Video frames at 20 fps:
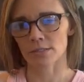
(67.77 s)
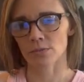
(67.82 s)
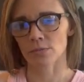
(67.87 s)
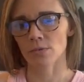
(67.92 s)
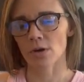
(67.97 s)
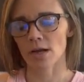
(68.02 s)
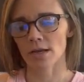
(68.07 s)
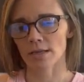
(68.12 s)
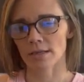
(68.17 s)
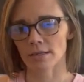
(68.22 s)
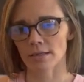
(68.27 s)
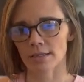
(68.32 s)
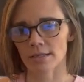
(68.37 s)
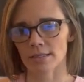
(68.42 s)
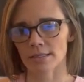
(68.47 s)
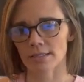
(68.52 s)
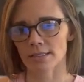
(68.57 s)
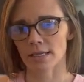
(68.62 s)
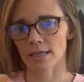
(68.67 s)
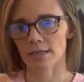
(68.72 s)
One
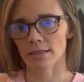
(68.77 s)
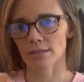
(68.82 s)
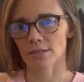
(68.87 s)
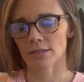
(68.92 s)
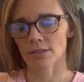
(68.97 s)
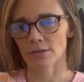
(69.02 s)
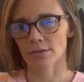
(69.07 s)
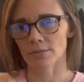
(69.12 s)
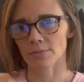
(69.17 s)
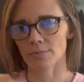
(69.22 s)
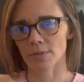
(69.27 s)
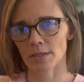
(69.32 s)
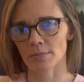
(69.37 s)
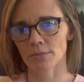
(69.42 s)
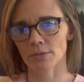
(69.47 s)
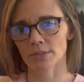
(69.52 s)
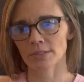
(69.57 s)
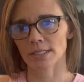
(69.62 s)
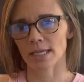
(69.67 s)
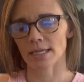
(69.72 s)
is that, you know,
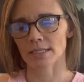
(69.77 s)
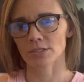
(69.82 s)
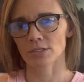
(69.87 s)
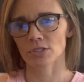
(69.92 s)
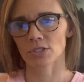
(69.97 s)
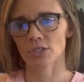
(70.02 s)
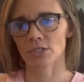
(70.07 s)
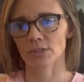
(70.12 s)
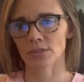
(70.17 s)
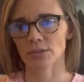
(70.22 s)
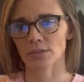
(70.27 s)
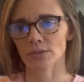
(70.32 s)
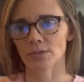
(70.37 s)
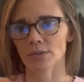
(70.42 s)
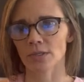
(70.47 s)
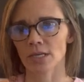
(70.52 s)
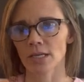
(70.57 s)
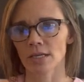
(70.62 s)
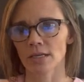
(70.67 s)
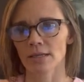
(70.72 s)
people tend to